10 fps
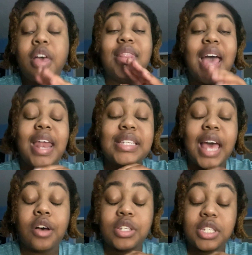That is
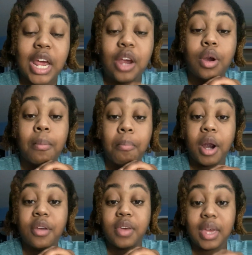how sacred
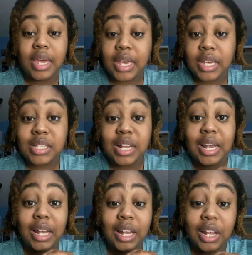birth is,
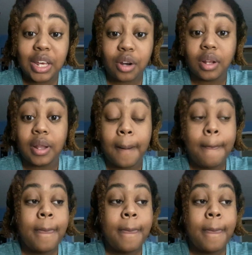literally.